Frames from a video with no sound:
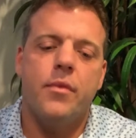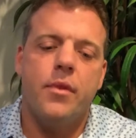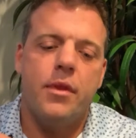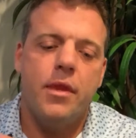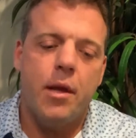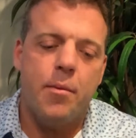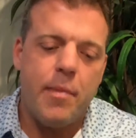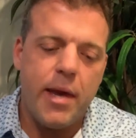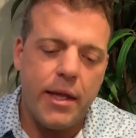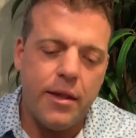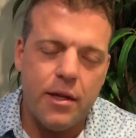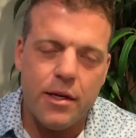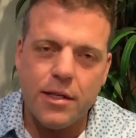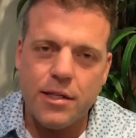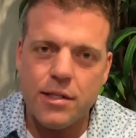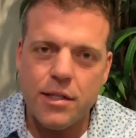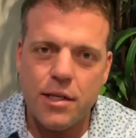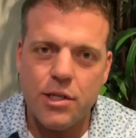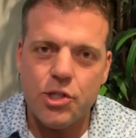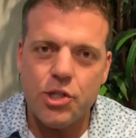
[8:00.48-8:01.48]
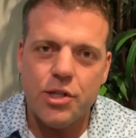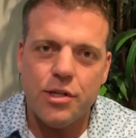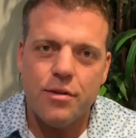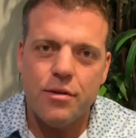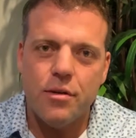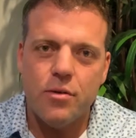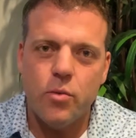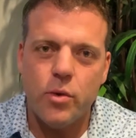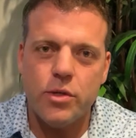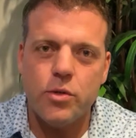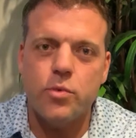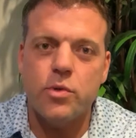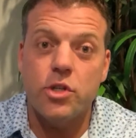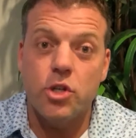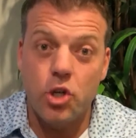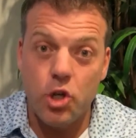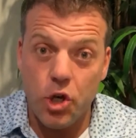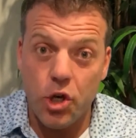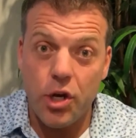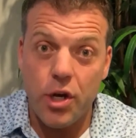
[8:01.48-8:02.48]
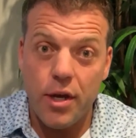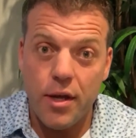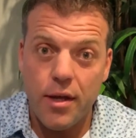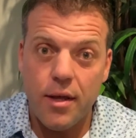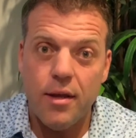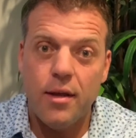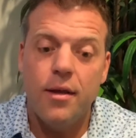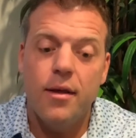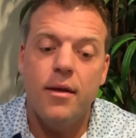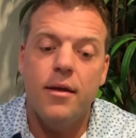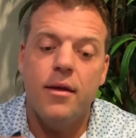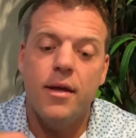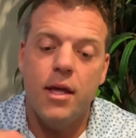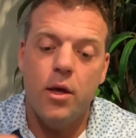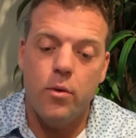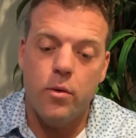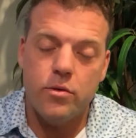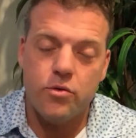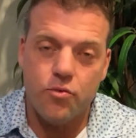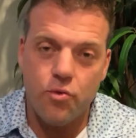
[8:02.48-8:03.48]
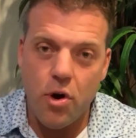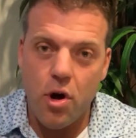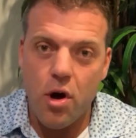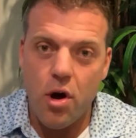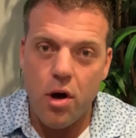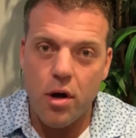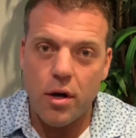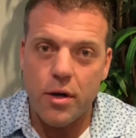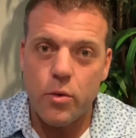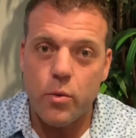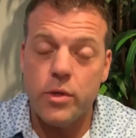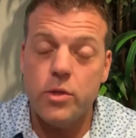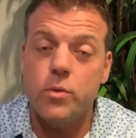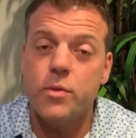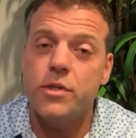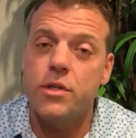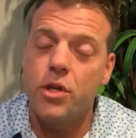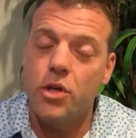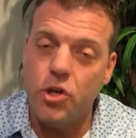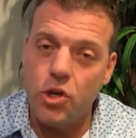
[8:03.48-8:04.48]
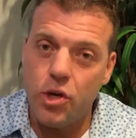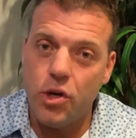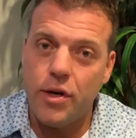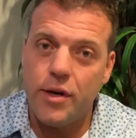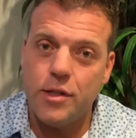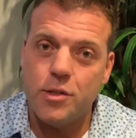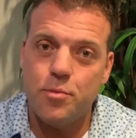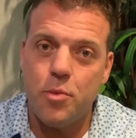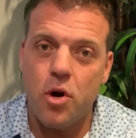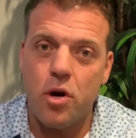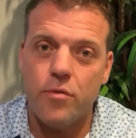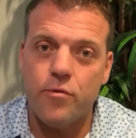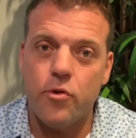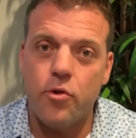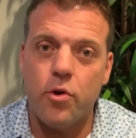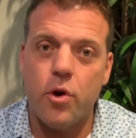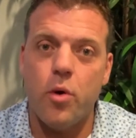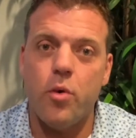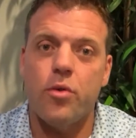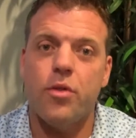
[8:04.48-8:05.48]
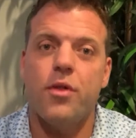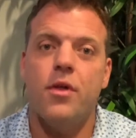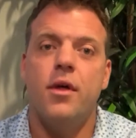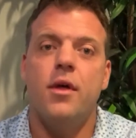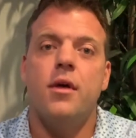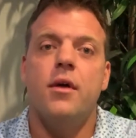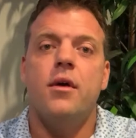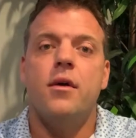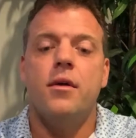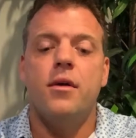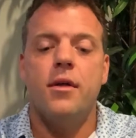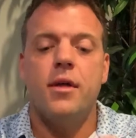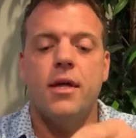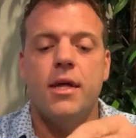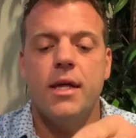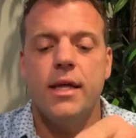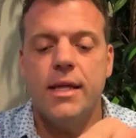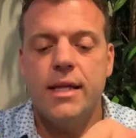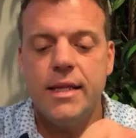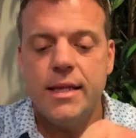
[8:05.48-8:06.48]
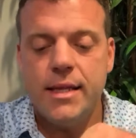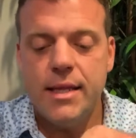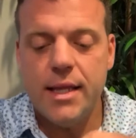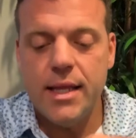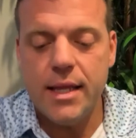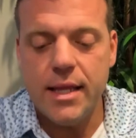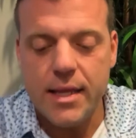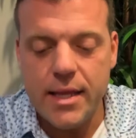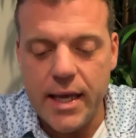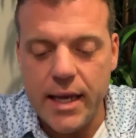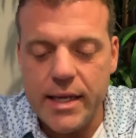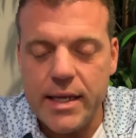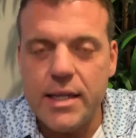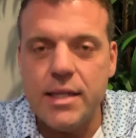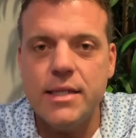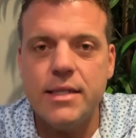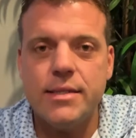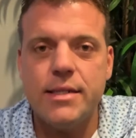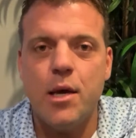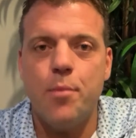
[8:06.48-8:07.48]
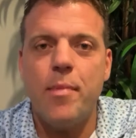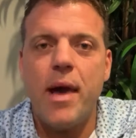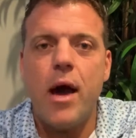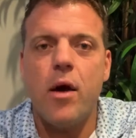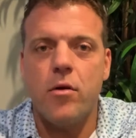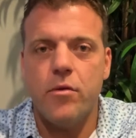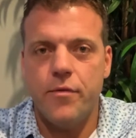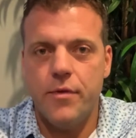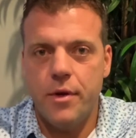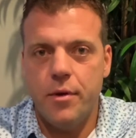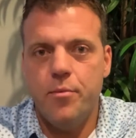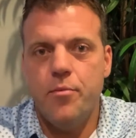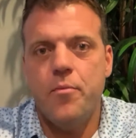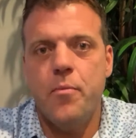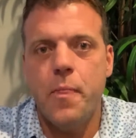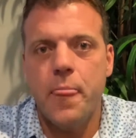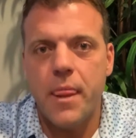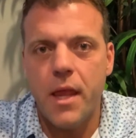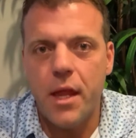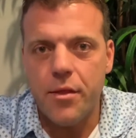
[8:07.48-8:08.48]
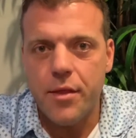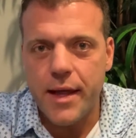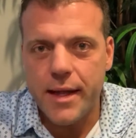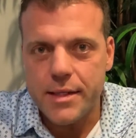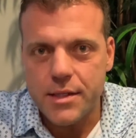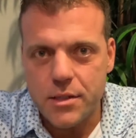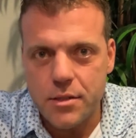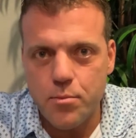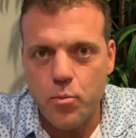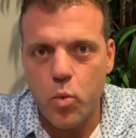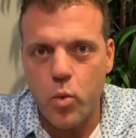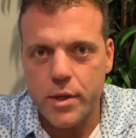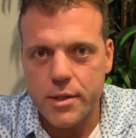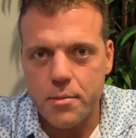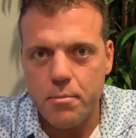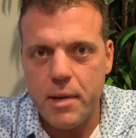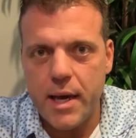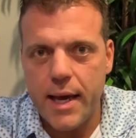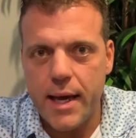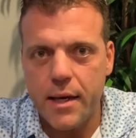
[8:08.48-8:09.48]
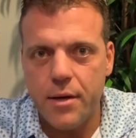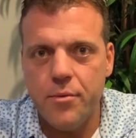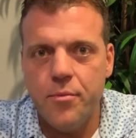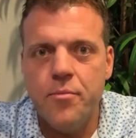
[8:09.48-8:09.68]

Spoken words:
They made the decision, which was good. It was wrong, which was good. It's part of growth. They didn't step out of it. That's what's bad.